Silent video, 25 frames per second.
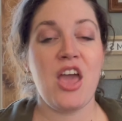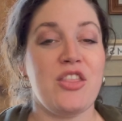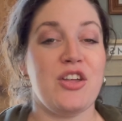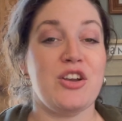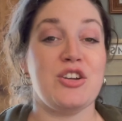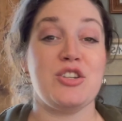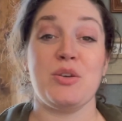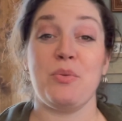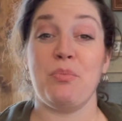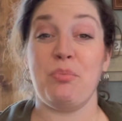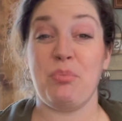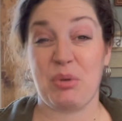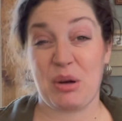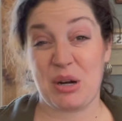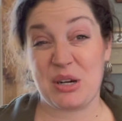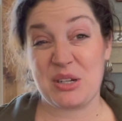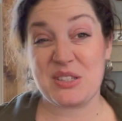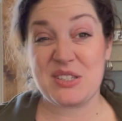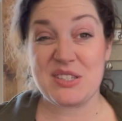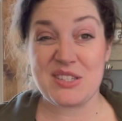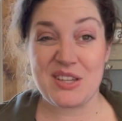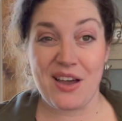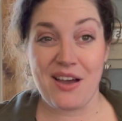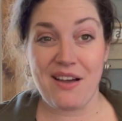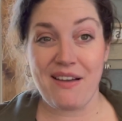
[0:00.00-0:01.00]
There's a
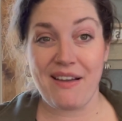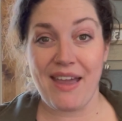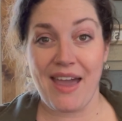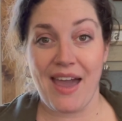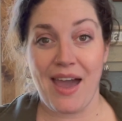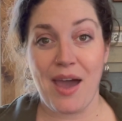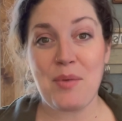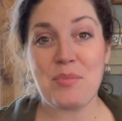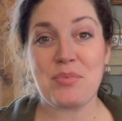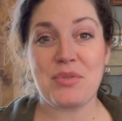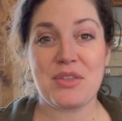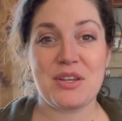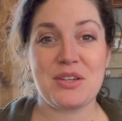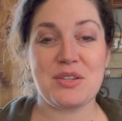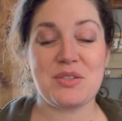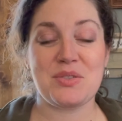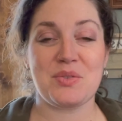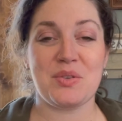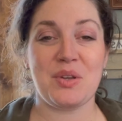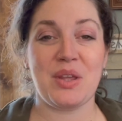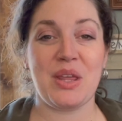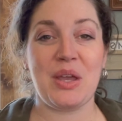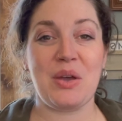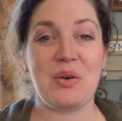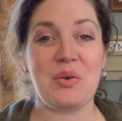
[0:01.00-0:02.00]
bird song app that
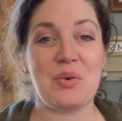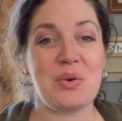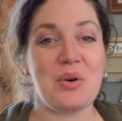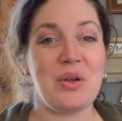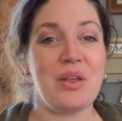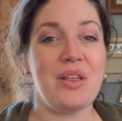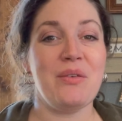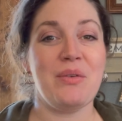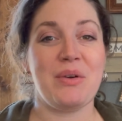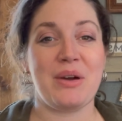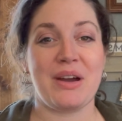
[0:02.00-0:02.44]
is really cool